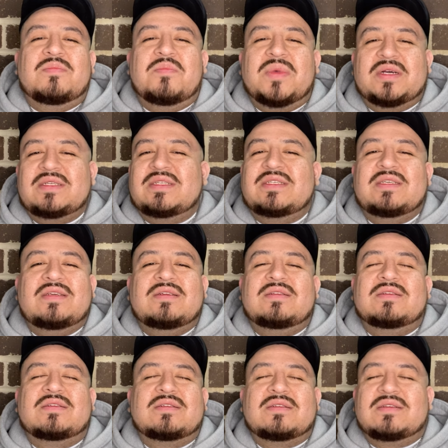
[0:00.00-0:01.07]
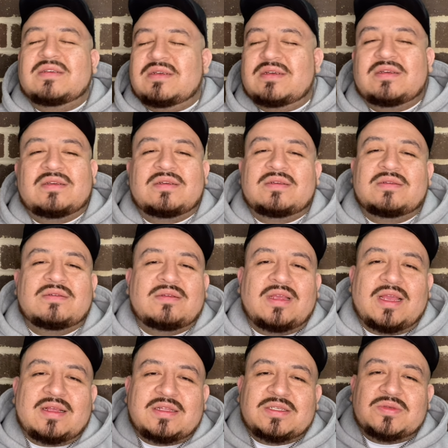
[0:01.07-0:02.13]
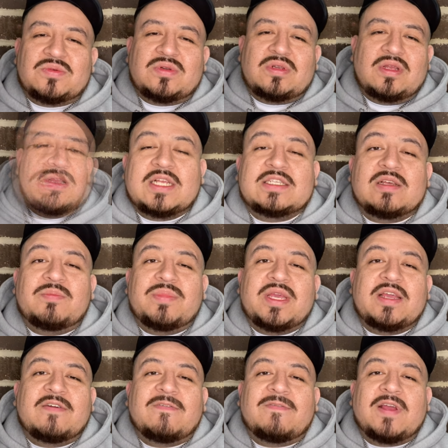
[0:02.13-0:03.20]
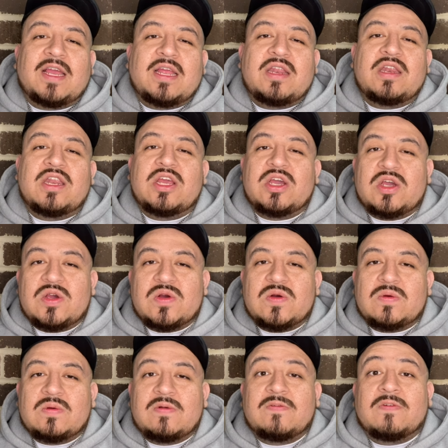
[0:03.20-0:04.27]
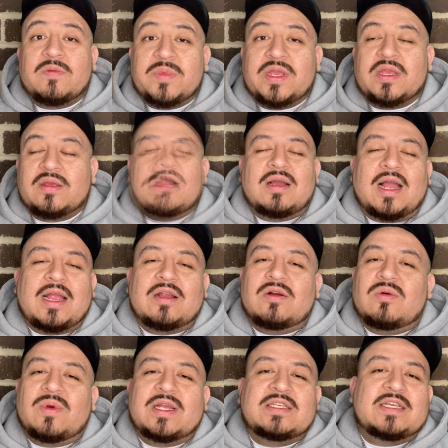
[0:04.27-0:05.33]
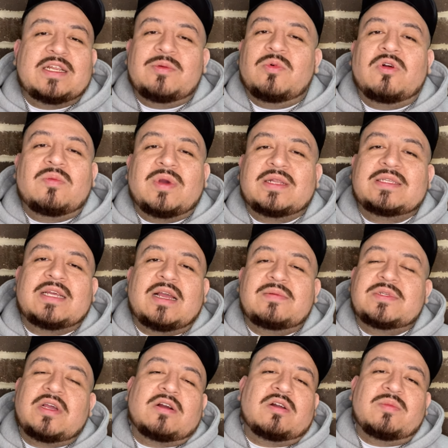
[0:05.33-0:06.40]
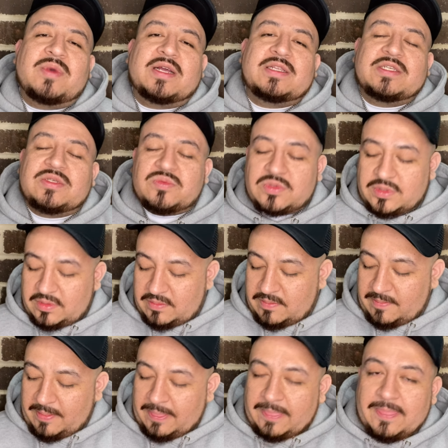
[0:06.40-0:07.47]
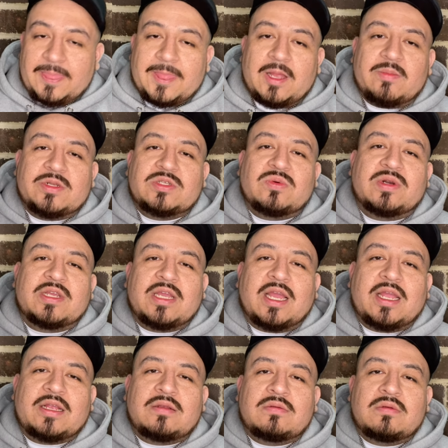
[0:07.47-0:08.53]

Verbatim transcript: musty, just ugh. Yeah, this one is a big fat no for me. I ain't gonna waste any more of my time talking about this one. Number 28,